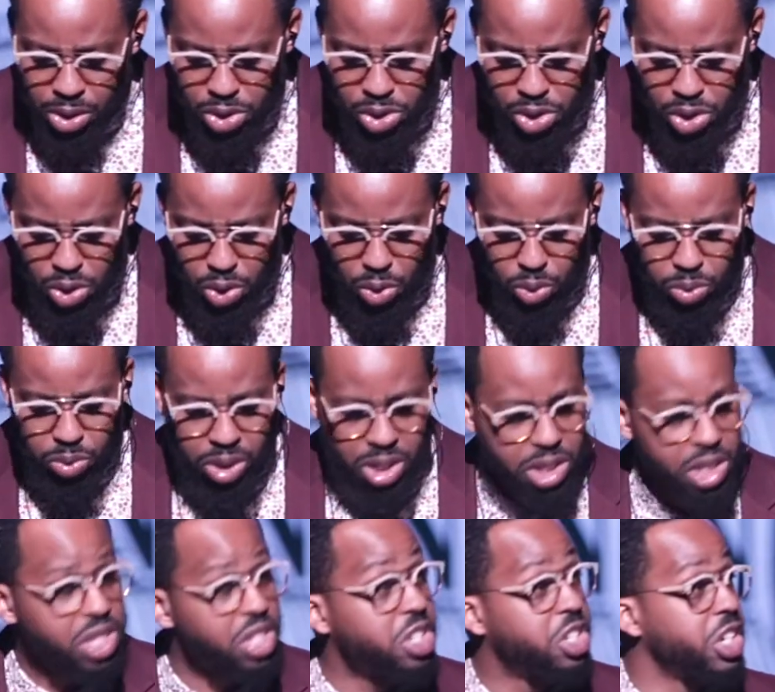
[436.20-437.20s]
2.
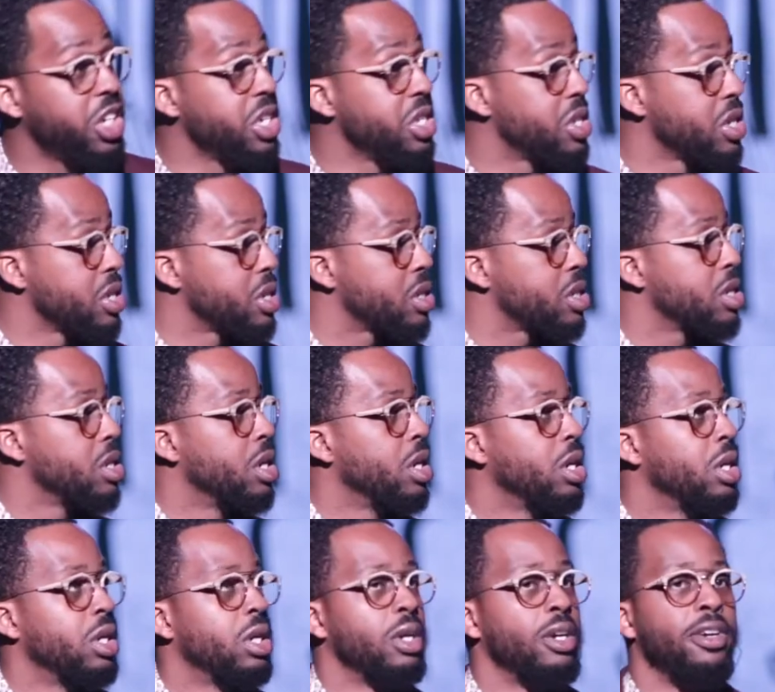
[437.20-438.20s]
This is Jesus
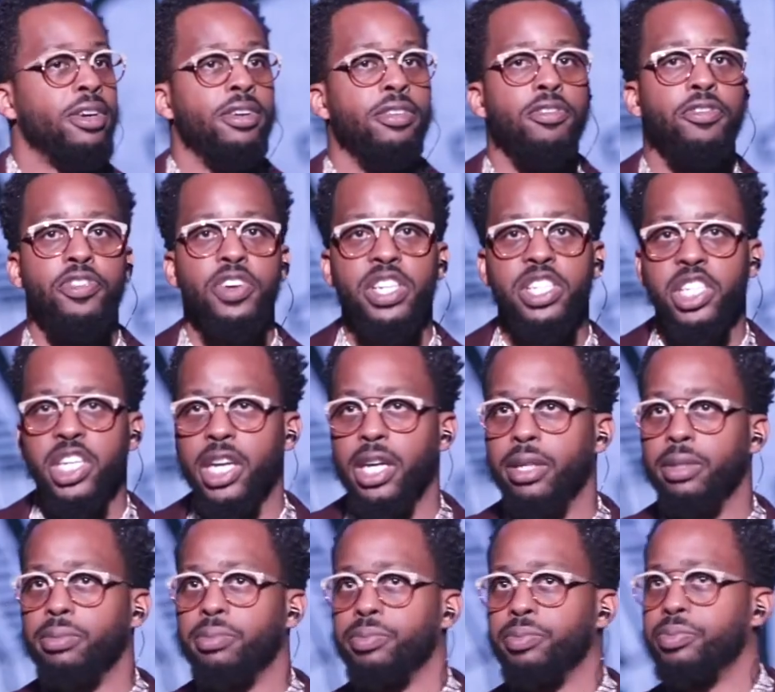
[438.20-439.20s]

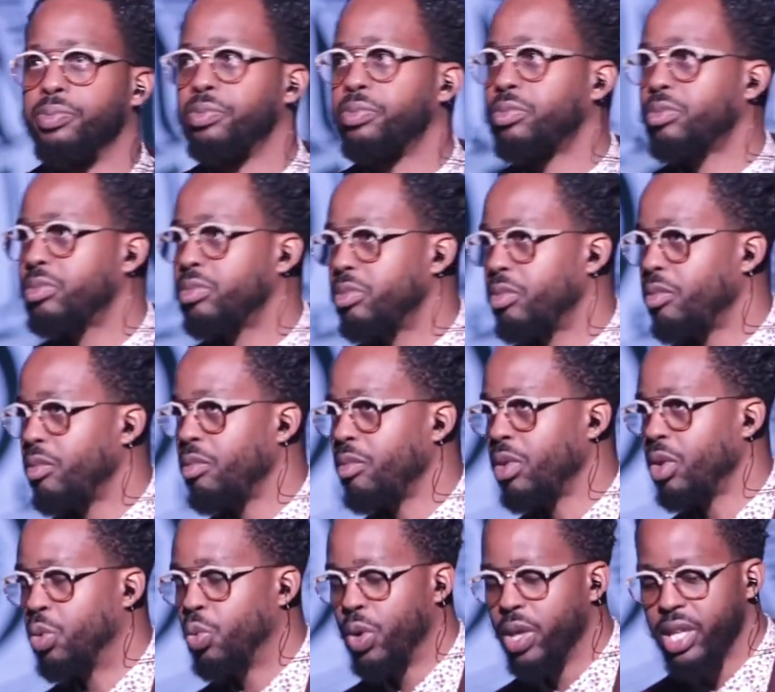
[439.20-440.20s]
fishing
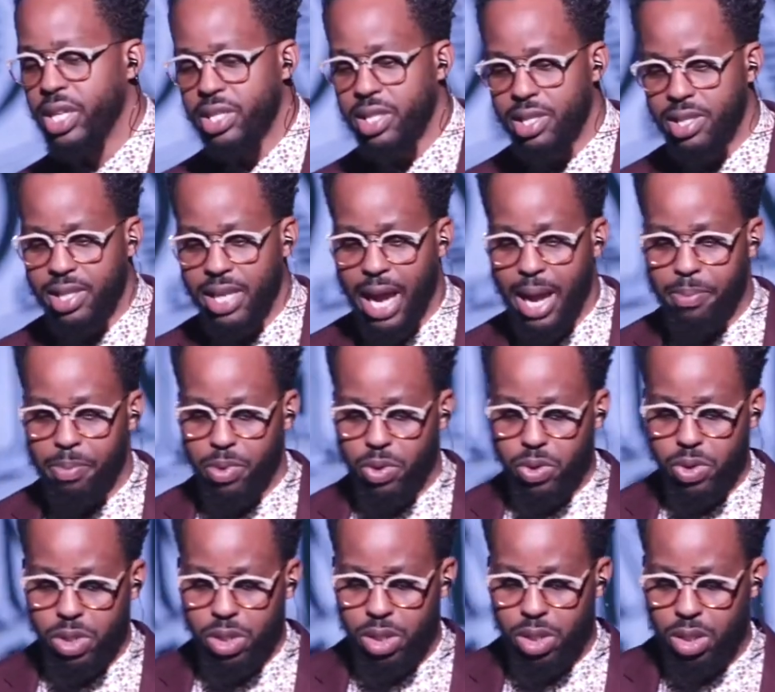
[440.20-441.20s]
with his
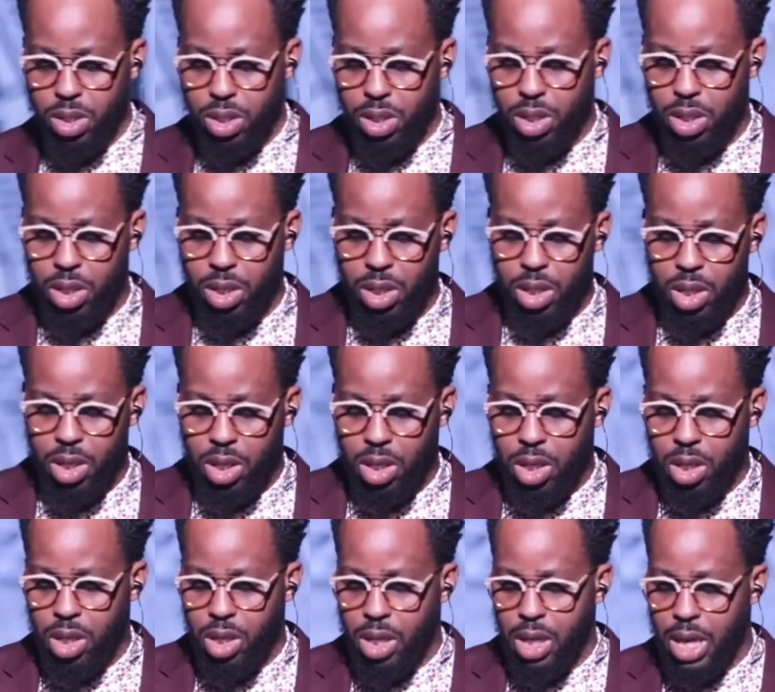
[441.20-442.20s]
disciples.
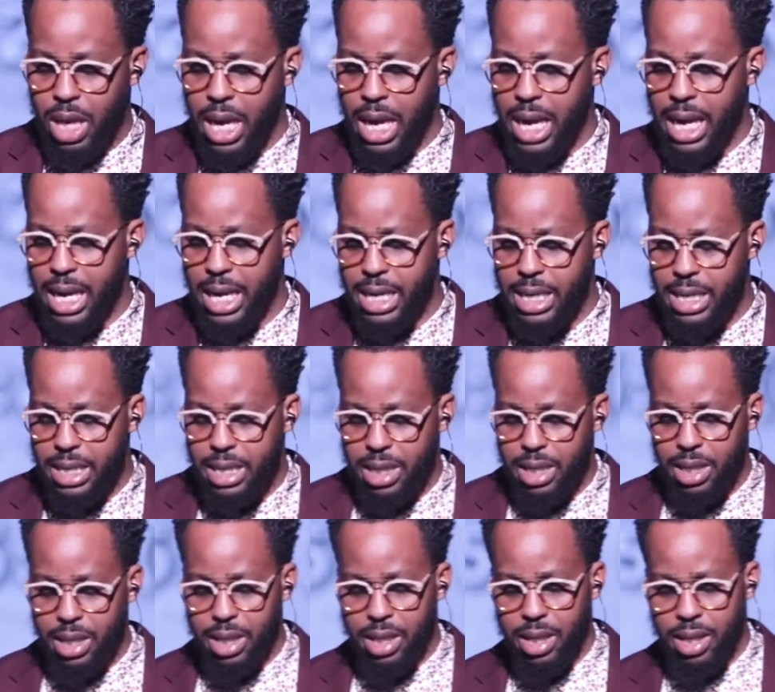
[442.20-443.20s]
And
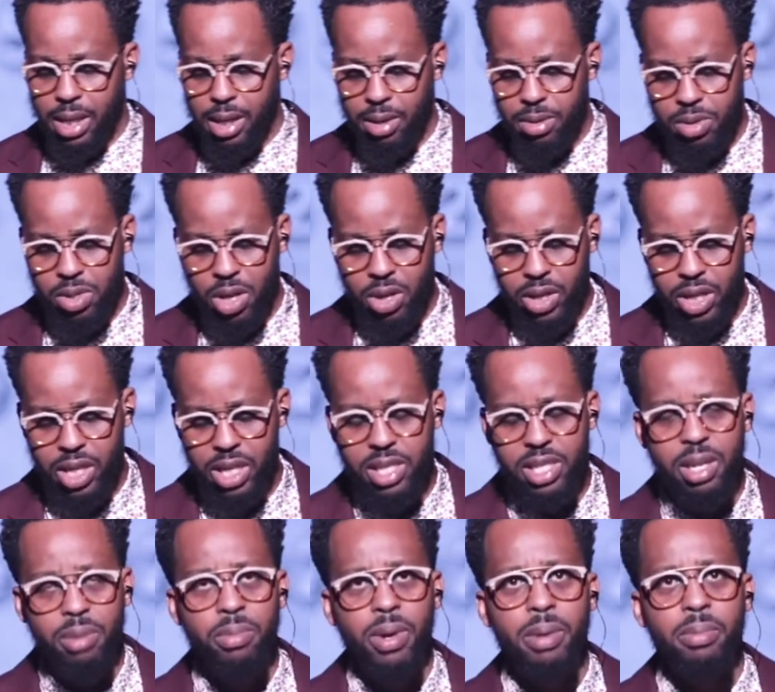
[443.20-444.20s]
sorry, can
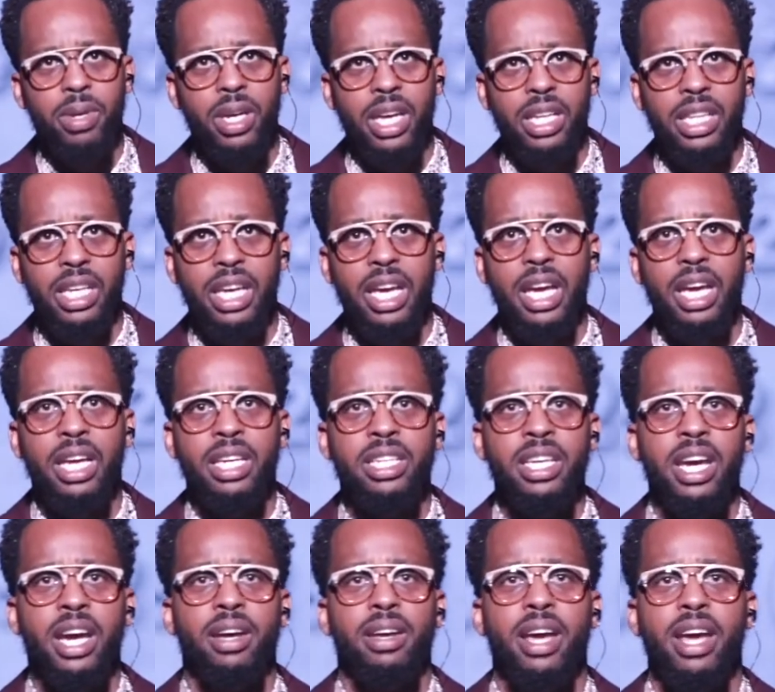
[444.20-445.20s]
say I might be at the Uh,
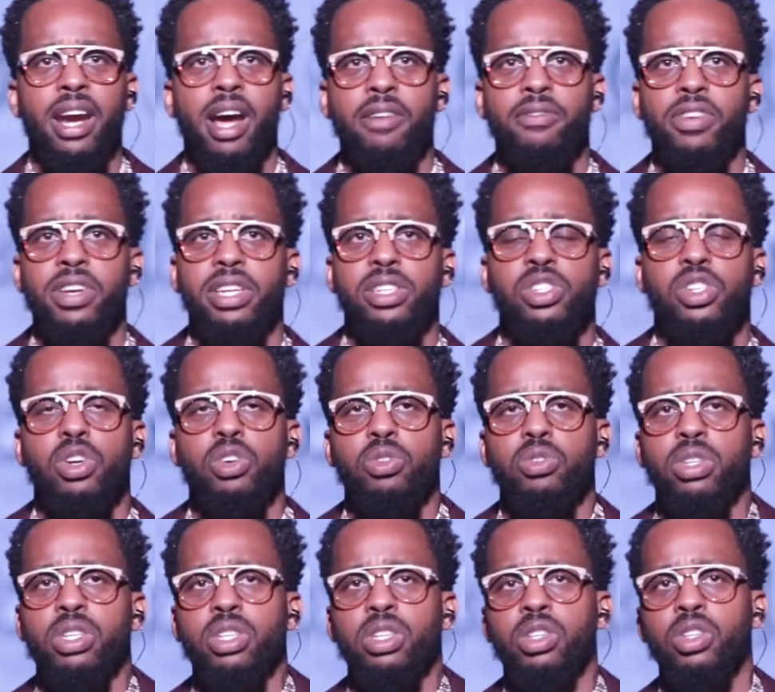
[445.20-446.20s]
yeah, NIV.
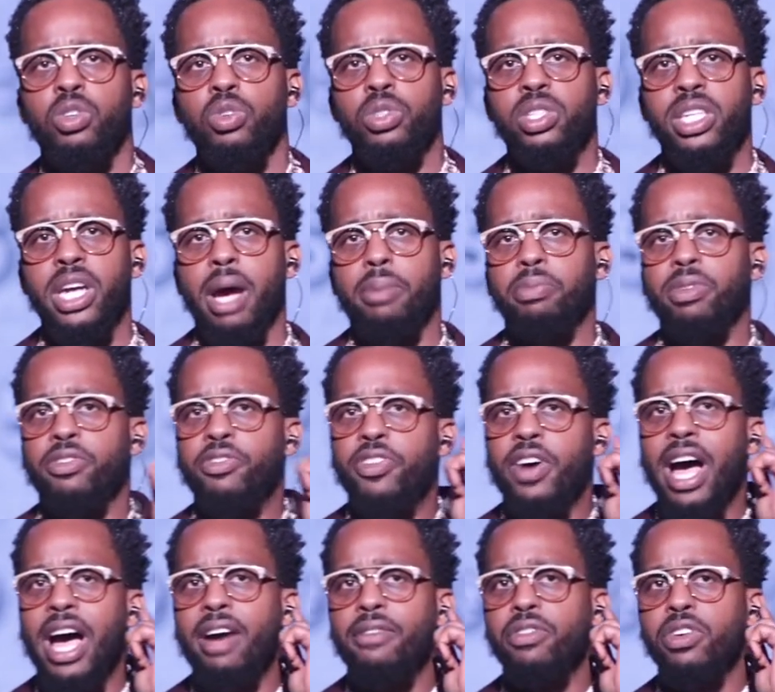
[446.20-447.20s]
So Luke chapter
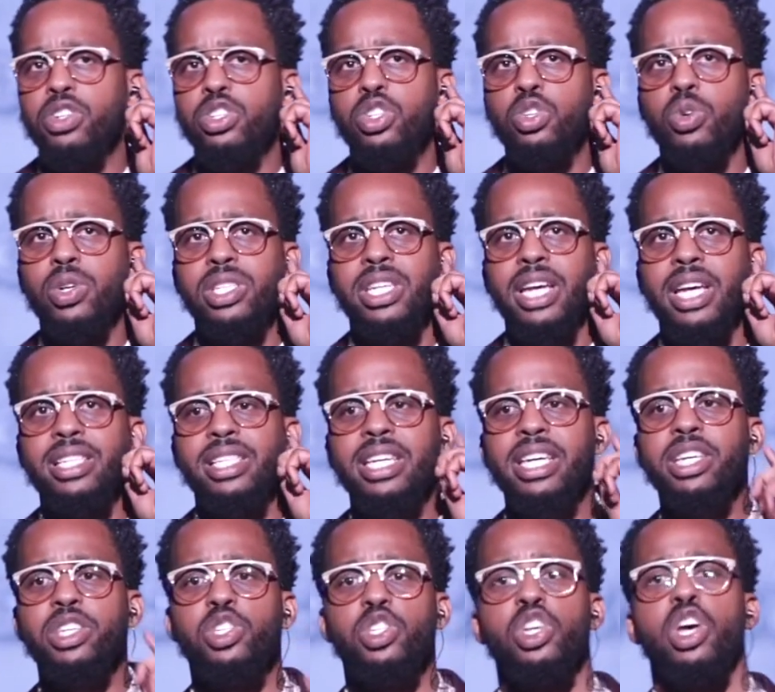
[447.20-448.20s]
5, verse 2, it says,
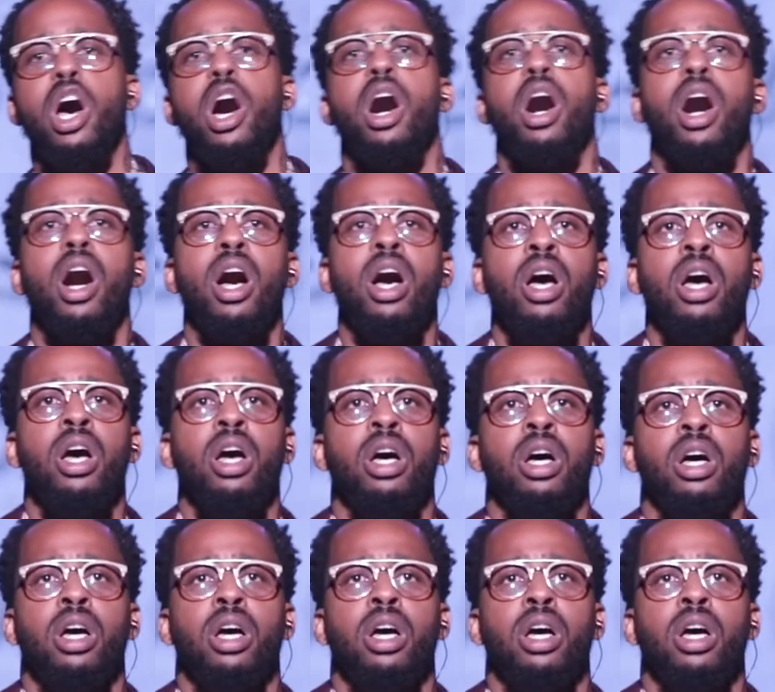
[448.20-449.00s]
He saw